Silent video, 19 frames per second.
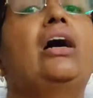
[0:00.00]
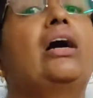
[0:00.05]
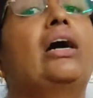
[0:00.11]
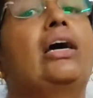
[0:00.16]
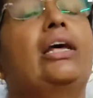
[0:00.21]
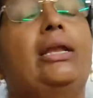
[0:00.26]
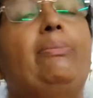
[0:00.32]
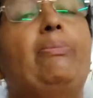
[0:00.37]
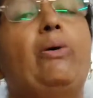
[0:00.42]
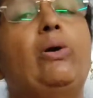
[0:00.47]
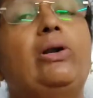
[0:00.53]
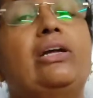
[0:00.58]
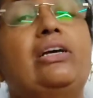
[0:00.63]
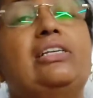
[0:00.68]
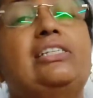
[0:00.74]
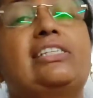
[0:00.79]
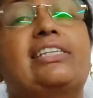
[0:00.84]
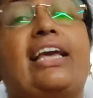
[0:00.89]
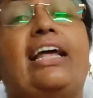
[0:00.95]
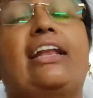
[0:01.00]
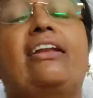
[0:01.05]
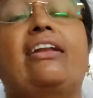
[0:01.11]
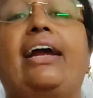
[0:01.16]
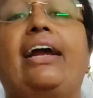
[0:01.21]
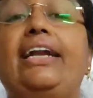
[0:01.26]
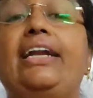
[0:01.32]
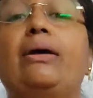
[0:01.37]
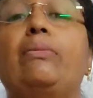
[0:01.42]
Reporters can
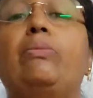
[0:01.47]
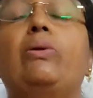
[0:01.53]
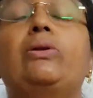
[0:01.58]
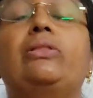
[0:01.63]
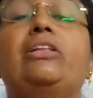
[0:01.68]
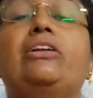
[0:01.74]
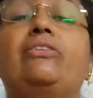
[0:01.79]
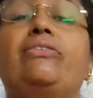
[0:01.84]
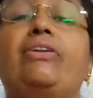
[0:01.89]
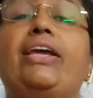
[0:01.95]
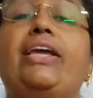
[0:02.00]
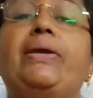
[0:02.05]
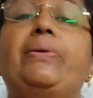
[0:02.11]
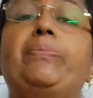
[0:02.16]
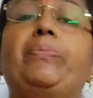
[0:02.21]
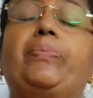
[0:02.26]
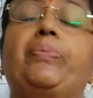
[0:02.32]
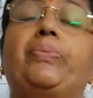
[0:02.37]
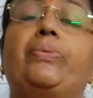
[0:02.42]
write about the tree,